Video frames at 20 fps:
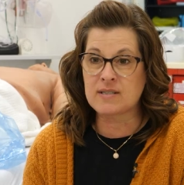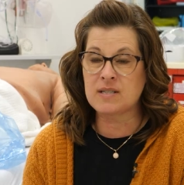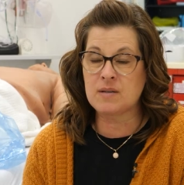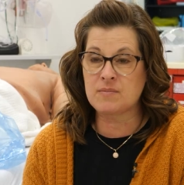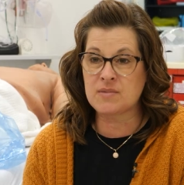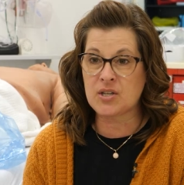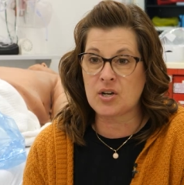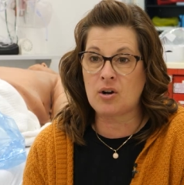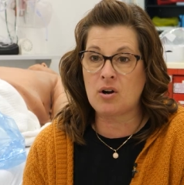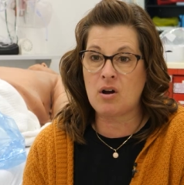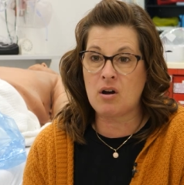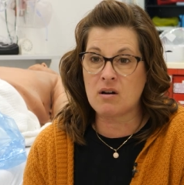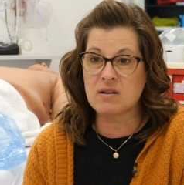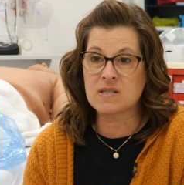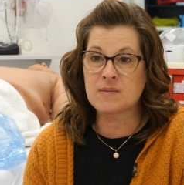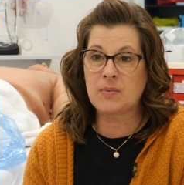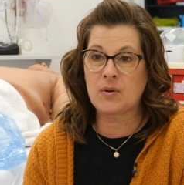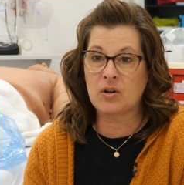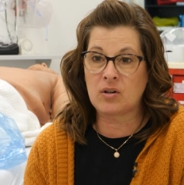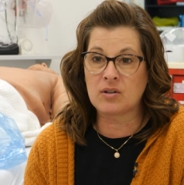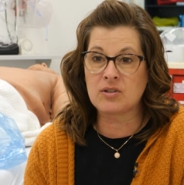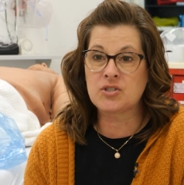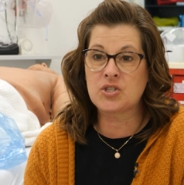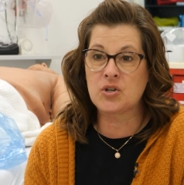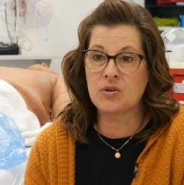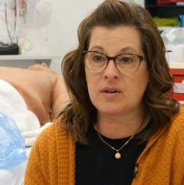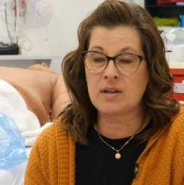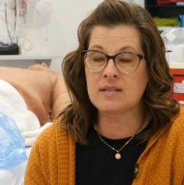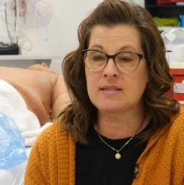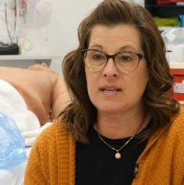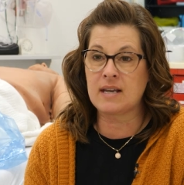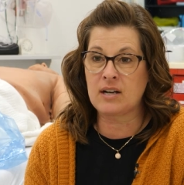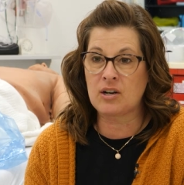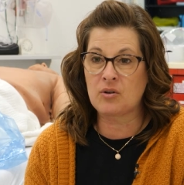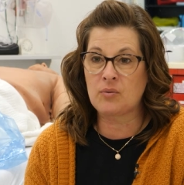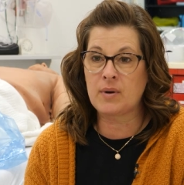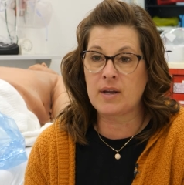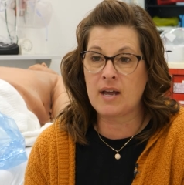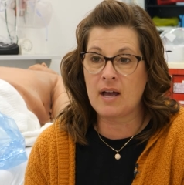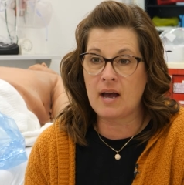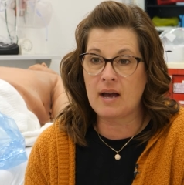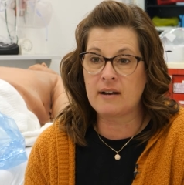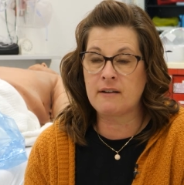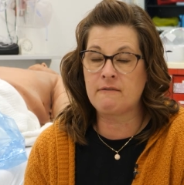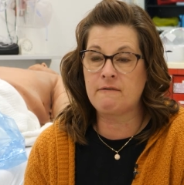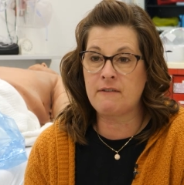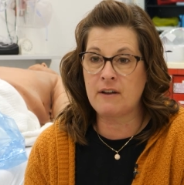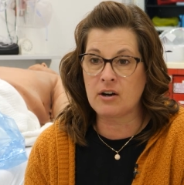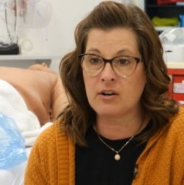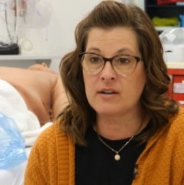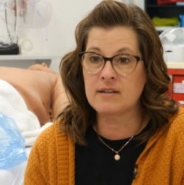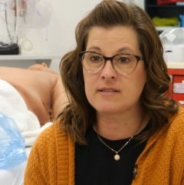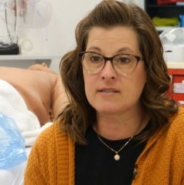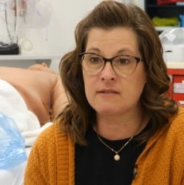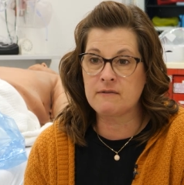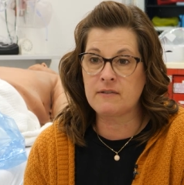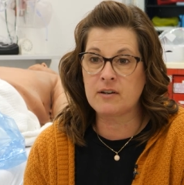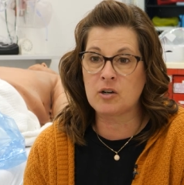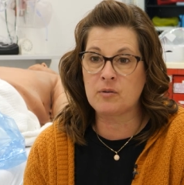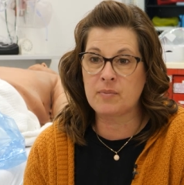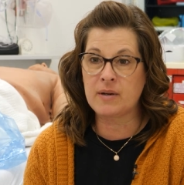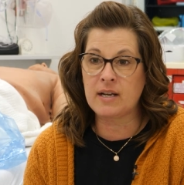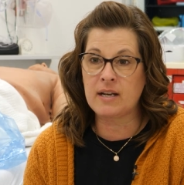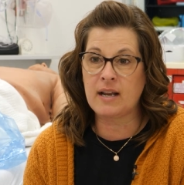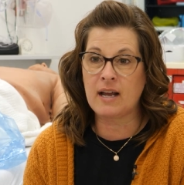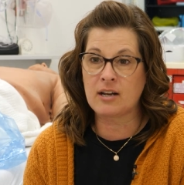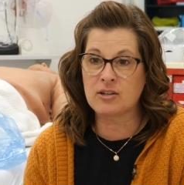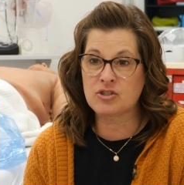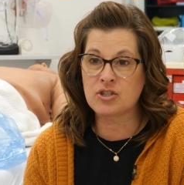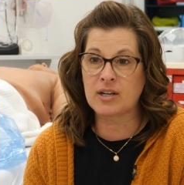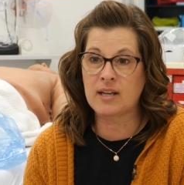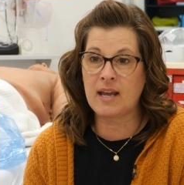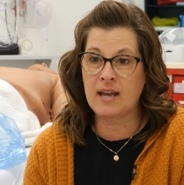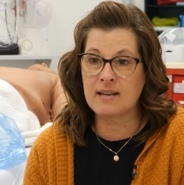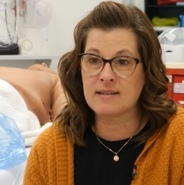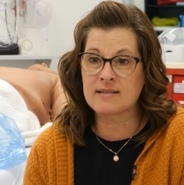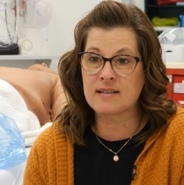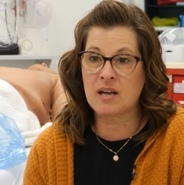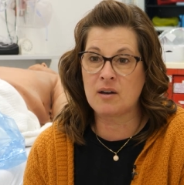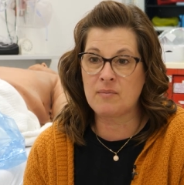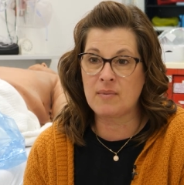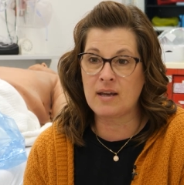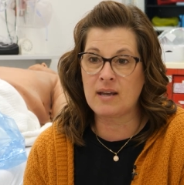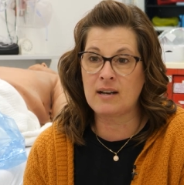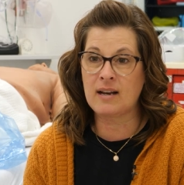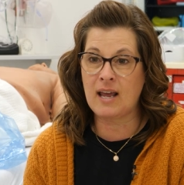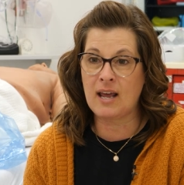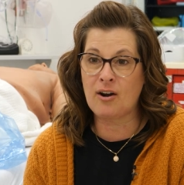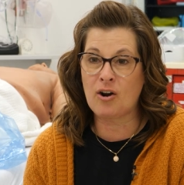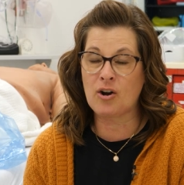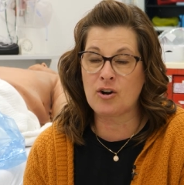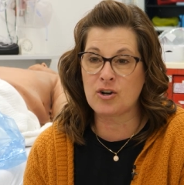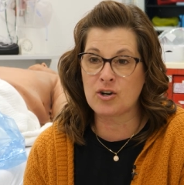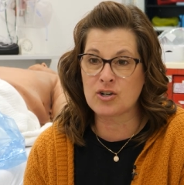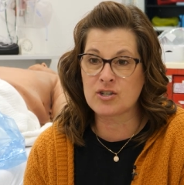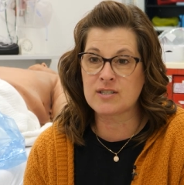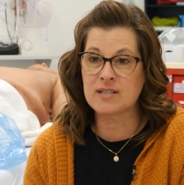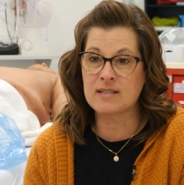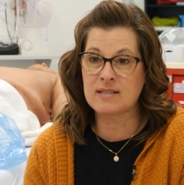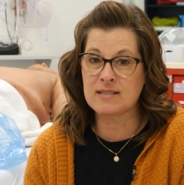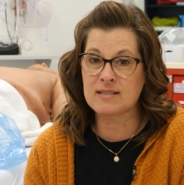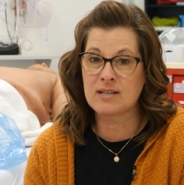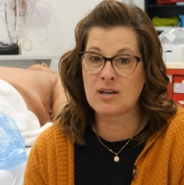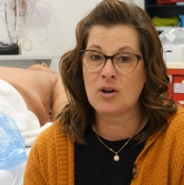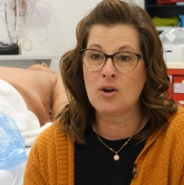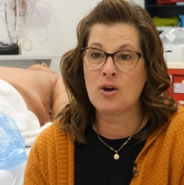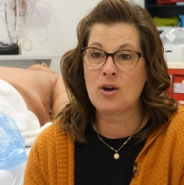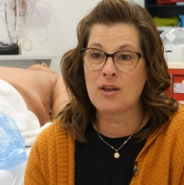sims at our hospital, and 2 days later we had a very severe pediatric case come in, and our nurses